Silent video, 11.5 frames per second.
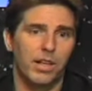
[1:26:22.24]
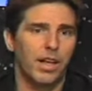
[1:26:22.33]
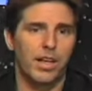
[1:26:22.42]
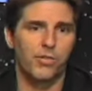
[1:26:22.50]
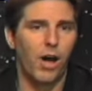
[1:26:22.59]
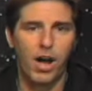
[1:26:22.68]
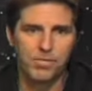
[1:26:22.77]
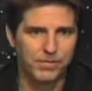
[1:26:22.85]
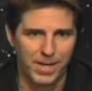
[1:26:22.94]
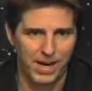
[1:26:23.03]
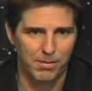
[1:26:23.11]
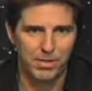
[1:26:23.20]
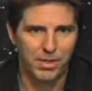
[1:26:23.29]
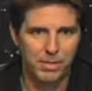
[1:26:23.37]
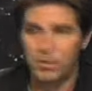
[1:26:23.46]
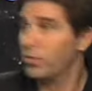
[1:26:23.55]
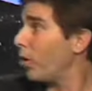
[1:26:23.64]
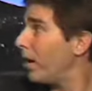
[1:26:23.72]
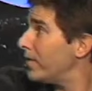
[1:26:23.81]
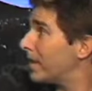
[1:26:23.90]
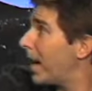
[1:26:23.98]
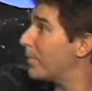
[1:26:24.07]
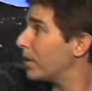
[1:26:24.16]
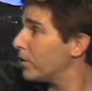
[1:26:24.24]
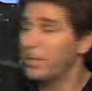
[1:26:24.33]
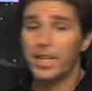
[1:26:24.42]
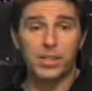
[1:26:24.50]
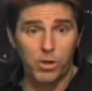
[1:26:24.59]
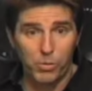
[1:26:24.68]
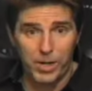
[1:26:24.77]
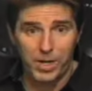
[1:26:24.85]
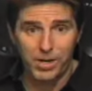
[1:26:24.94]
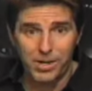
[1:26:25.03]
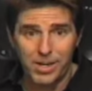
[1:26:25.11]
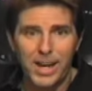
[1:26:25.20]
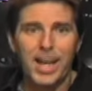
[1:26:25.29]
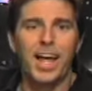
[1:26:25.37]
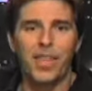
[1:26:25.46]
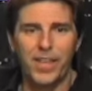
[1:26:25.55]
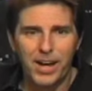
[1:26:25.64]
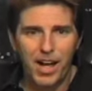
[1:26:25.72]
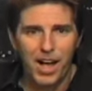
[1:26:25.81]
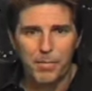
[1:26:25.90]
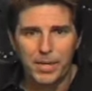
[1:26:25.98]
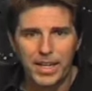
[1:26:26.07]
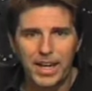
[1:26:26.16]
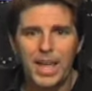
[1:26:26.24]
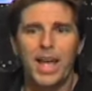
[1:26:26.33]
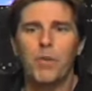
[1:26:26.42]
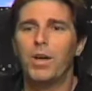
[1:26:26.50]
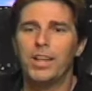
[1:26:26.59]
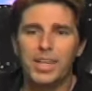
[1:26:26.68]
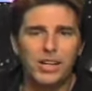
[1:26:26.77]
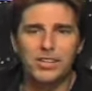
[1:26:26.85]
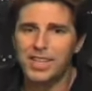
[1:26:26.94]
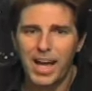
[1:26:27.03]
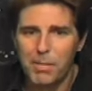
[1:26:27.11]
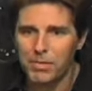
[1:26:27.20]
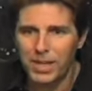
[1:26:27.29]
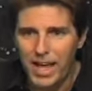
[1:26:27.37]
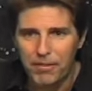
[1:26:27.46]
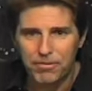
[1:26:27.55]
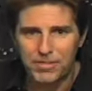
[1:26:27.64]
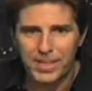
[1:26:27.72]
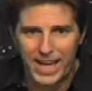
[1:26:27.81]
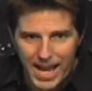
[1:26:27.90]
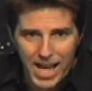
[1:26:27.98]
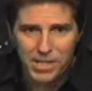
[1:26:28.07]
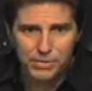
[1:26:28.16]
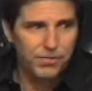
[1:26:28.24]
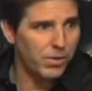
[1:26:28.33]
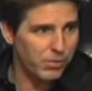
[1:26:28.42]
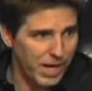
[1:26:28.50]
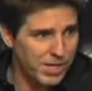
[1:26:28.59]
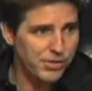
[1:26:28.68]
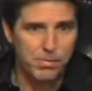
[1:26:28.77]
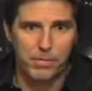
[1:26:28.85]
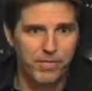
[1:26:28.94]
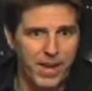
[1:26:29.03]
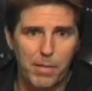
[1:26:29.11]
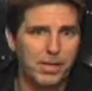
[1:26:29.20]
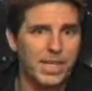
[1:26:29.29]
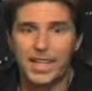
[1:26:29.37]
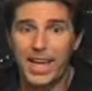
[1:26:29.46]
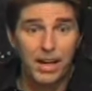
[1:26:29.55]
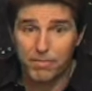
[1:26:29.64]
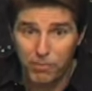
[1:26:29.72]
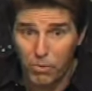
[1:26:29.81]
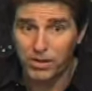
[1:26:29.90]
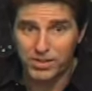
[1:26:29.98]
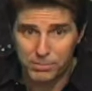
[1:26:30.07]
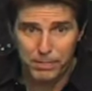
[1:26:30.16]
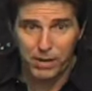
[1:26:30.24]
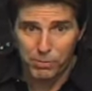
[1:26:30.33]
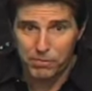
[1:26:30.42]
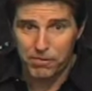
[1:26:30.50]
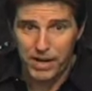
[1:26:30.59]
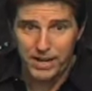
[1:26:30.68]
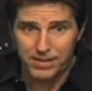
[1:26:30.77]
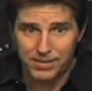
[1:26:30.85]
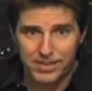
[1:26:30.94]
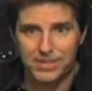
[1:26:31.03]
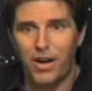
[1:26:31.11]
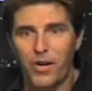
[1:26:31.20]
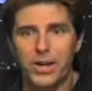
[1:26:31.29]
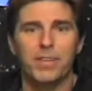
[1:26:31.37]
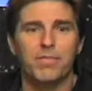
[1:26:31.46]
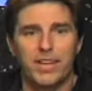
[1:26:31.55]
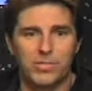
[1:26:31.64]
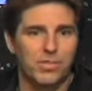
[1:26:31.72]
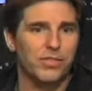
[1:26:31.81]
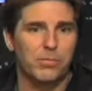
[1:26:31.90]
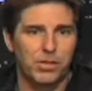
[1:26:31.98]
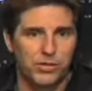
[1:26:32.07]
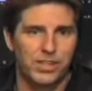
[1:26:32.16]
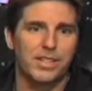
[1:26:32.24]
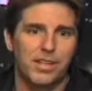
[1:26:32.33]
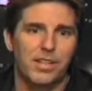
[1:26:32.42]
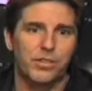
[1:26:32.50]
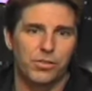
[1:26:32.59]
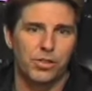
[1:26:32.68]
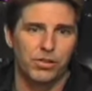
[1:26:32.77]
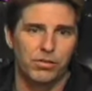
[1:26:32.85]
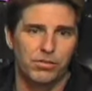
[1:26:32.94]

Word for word: his off time, majority of his time is going to be at career and then hobby, and what little time left he has for the relationship and family, he can't afford to spend with friends because he's already invested so much in these other two.